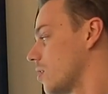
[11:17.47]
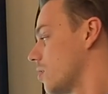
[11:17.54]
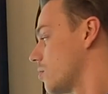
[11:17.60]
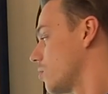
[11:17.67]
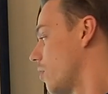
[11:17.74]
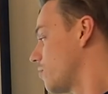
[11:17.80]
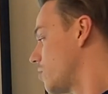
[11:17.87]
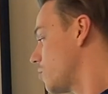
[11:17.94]

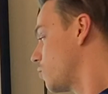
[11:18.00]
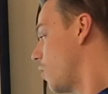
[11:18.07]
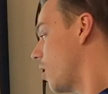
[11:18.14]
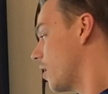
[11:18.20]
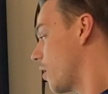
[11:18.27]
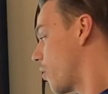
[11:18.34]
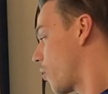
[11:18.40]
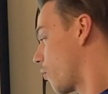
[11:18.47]
So if she's
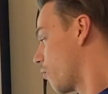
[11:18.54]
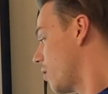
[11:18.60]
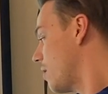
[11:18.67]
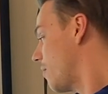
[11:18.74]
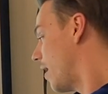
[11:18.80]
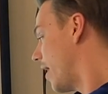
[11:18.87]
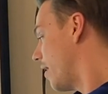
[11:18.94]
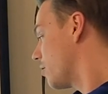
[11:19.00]
walking 3
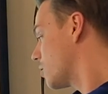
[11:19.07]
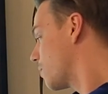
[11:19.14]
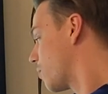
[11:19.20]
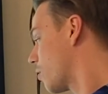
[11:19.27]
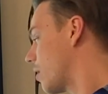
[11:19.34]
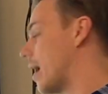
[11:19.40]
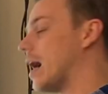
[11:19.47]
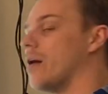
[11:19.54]
miles
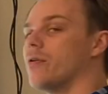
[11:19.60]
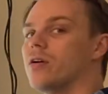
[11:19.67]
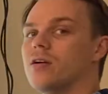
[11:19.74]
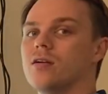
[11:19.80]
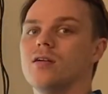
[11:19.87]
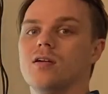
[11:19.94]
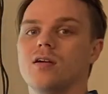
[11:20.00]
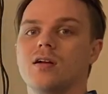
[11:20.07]
per hour,
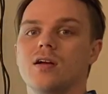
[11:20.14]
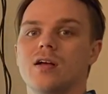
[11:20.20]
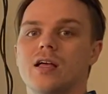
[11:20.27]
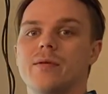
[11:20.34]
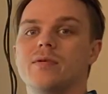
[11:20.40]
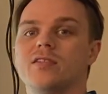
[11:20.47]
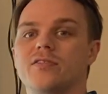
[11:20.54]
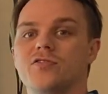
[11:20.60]

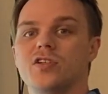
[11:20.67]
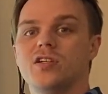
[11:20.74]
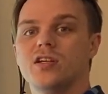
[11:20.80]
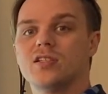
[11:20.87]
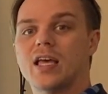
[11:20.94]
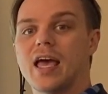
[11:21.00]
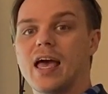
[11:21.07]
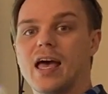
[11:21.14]
that means if she
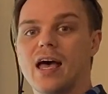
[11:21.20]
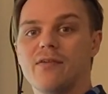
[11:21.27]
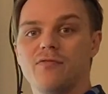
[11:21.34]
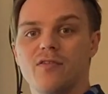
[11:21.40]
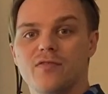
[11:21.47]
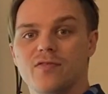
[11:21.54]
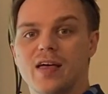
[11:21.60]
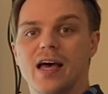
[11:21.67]
does half
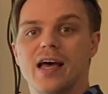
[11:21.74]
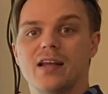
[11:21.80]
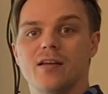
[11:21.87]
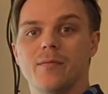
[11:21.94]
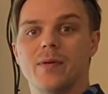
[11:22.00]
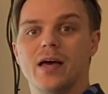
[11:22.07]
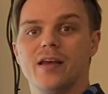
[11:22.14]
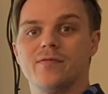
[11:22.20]
of that
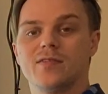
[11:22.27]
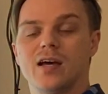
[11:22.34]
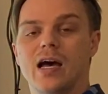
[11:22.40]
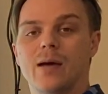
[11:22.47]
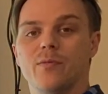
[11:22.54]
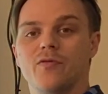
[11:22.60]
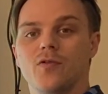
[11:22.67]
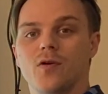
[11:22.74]
amount of
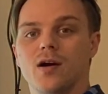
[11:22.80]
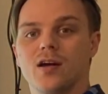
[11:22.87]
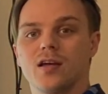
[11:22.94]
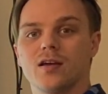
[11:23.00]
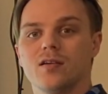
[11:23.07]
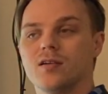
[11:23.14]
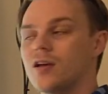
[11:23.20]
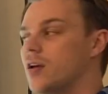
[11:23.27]
time of
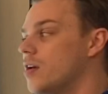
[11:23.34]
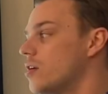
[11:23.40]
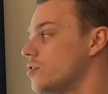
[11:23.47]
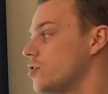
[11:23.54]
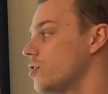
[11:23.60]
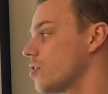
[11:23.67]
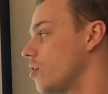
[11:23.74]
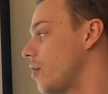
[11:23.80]
walking,
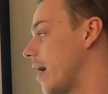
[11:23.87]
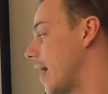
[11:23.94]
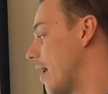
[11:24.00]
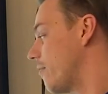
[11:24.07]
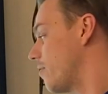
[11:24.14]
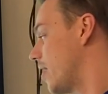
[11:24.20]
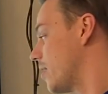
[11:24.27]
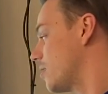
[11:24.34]
she'll go
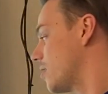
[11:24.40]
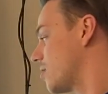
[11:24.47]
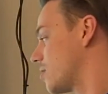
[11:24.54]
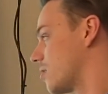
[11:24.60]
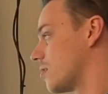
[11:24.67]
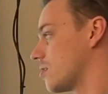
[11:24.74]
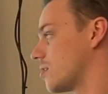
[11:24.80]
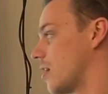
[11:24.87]
half that
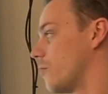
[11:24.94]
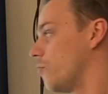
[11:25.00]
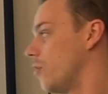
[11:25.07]
distance. And